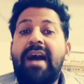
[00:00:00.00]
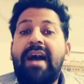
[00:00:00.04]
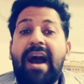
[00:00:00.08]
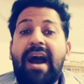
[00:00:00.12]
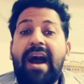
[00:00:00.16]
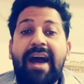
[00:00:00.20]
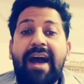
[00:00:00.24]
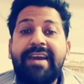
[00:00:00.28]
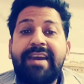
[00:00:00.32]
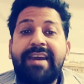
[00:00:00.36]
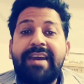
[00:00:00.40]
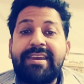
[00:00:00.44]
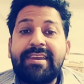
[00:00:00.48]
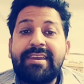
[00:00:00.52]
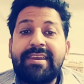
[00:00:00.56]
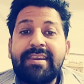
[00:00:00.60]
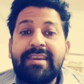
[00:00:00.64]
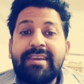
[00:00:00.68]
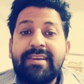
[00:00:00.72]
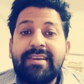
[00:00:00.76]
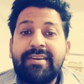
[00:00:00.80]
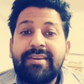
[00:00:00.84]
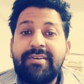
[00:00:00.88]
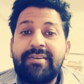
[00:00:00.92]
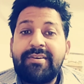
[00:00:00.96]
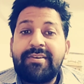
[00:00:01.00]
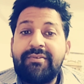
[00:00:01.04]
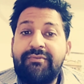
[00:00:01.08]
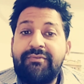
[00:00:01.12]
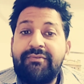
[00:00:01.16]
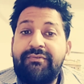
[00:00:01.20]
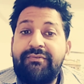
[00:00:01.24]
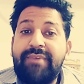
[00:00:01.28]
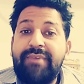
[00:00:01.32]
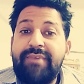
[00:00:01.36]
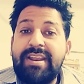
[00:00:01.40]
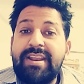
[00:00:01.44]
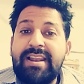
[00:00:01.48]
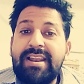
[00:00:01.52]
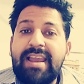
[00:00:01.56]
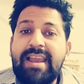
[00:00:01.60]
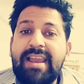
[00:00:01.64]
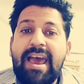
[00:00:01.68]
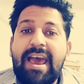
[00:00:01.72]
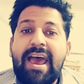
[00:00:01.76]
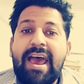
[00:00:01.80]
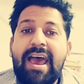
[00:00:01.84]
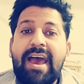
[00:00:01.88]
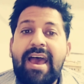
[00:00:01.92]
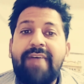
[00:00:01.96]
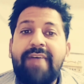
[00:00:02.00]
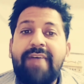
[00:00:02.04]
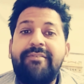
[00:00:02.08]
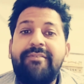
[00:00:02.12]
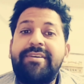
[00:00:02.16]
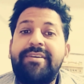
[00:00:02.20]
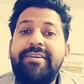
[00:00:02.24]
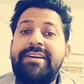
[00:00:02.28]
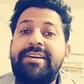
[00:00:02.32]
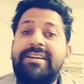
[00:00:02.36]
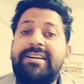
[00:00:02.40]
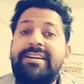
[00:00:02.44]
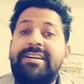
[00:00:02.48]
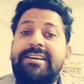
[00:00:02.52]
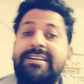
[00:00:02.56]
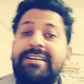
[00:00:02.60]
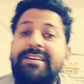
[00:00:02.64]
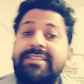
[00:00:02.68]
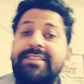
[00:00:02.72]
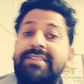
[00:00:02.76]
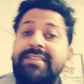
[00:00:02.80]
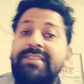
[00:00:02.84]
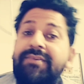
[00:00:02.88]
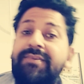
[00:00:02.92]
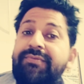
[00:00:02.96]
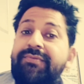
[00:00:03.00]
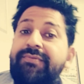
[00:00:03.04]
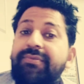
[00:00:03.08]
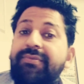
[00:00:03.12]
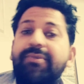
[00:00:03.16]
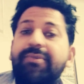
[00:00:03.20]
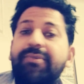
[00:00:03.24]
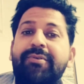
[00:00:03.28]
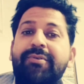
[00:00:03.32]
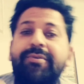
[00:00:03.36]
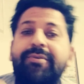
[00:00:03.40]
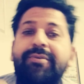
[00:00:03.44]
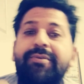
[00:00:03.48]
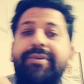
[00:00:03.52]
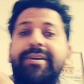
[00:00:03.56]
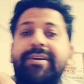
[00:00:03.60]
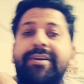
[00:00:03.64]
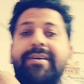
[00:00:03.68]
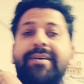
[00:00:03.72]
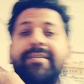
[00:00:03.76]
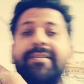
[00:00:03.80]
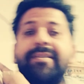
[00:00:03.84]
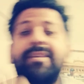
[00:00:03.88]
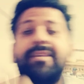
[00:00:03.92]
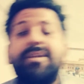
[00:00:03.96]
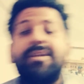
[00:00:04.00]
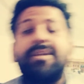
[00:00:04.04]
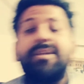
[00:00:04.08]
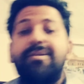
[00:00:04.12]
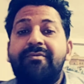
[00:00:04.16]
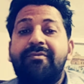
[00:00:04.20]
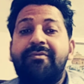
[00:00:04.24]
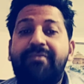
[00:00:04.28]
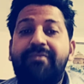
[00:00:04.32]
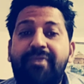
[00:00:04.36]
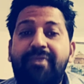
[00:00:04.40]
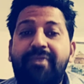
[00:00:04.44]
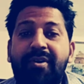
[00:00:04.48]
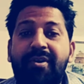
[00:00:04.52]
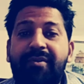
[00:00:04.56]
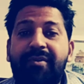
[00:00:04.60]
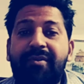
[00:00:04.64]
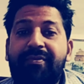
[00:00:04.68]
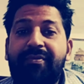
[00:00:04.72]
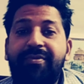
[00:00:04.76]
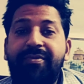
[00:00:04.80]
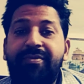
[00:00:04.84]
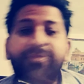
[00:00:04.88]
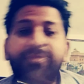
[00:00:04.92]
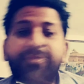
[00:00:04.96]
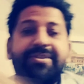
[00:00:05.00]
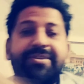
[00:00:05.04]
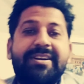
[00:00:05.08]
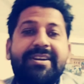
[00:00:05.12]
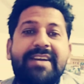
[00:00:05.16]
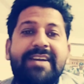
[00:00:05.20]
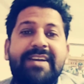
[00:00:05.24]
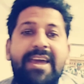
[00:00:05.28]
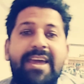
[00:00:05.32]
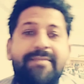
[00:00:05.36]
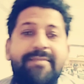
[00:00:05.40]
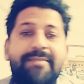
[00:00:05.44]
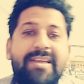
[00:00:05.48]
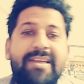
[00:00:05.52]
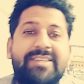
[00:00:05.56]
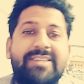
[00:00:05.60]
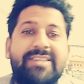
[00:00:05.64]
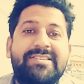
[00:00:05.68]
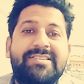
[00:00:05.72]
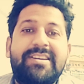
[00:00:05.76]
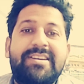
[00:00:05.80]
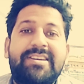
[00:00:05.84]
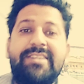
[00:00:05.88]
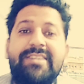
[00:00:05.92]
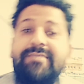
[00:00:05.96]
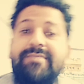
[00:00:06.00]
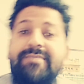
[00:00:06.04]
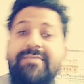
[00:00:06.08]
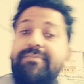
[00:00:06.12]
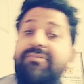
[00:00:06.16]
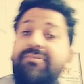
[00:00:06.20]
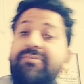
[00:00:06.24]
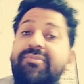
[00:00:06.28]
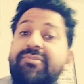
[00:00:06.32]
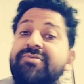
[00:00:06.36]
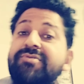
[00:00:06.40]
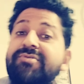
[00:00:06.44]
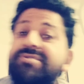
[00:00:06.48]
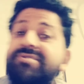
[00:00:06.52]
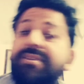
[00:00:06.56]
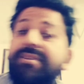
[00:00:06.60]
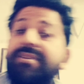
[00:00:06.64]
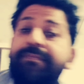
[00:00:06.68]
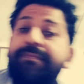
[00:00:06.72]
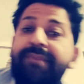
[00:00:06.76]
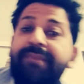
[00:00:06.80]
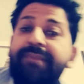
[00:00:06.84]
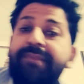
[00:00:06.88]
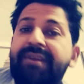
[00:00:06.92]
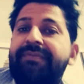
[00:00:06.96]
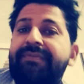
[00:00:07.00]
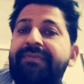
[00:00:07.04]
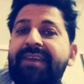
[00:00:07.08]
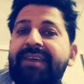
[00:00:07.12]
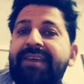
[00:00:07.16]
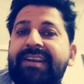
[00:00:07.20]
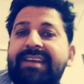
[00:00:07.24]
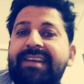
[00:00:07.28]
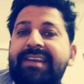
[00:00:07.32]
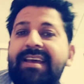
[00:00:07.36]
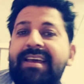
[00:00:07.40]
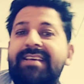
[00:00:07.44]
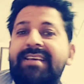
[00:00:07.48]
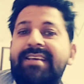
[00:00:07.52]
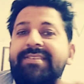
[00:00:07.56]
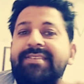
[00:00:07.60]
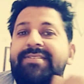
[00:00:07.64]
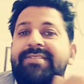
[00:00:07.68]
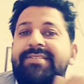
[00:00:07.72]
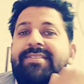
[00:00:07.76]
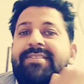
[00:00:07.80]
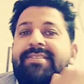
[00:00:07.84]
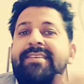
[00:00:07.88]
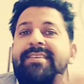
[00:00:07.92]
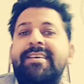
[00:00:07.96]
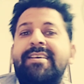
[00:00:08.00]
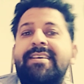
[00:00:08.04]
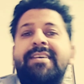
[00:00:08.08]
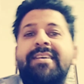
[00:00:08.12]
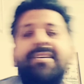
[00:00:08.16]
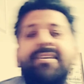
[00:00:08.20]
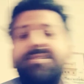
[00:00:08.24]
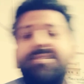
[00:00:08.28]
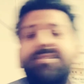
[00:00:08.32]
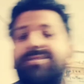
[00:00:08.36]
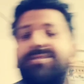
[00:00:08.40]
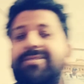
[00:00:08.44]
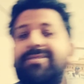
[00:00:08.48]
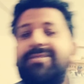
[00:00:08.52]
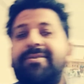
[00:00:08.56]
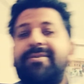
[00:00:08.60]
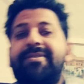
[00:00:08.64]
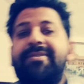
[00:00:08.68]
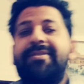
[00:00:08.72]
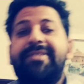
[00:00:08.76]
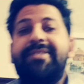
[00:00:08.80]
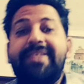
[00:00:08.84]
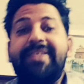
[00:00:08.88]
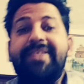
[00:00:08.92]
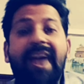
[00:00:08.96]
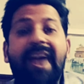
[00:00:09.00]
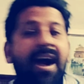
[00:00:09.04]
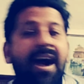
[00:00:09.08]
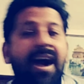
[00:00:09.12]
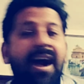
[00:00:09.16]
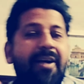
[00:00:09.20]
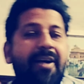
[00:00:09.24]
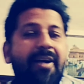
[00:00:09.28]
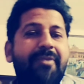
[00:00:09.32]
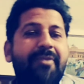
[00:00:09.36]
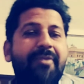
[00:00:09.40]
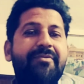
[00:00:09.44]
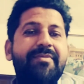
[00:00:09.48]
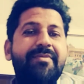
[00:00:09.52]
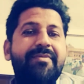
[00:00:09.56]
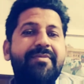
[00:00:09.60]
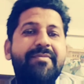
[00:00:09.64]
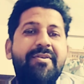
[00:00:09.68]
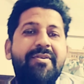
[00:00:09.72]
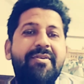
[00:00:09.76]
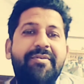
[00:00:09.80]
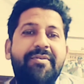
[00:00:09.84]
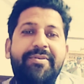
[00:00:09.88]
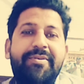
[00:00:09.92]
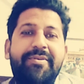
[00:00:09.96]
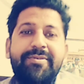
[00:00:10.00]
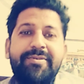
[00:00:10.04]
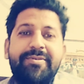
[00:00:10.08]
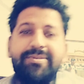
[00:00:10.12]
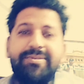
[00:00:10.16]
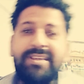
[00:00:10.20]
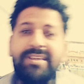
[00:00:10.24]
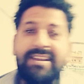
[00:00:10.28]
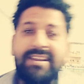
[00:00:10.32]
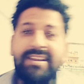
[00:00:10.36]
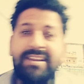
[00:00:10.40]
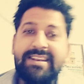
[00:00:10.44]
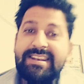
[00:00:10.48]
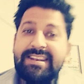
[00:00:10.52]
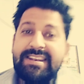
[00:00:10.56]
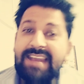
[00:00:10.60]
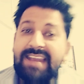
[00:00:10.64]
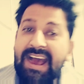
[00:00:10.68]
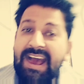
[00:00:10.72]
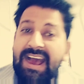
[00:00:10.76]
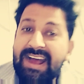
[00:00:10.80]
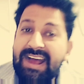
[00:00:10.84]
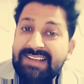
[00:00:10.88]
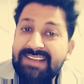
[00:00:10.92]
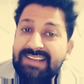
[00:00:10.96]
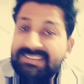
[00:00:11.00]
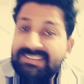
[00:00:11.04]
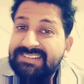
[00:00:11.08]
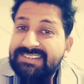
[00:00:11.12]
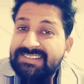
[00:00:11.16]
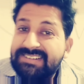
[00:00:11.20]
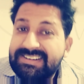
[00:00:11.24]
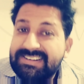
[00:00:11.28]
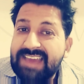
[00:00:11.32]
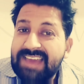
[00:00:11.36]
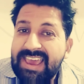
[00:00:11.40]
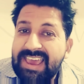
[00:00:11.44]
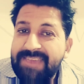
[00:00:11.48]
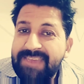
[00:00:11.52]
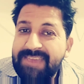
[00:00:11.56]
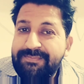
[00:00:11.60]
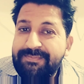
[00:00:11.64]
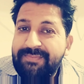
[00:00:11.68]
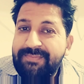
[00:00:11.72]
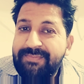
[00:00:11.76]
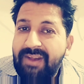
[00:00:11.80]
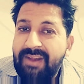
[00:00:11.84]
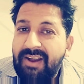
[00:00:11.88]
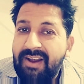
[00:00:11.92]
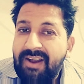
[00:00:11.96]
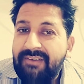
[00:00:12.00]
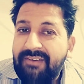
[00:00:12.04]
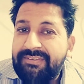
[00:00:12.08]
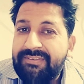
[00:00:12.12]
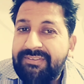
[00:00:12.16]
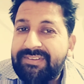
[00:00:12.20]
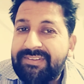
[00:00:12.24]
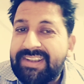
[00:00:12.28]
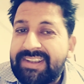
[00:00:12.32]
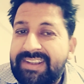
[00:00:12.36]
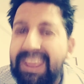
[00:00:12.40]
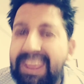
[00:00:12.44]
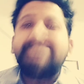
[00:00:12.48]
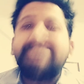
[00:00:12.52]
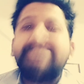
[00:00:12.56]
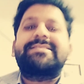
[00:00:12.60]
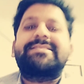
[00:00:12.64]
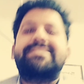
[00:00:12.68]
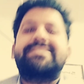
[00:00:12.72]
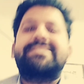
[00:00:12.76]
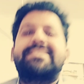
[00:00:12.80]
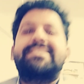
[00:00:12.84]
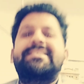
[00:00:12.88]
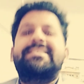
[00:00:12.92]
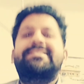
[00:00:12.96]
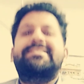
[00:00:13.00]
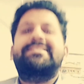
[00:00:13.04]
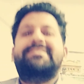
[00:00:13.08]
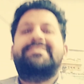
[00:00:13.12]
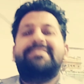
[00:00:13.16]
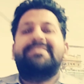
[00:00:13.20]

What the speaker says: I will have eaten the food. For future time action, future perfect tense. So now we move to the last type of tenses.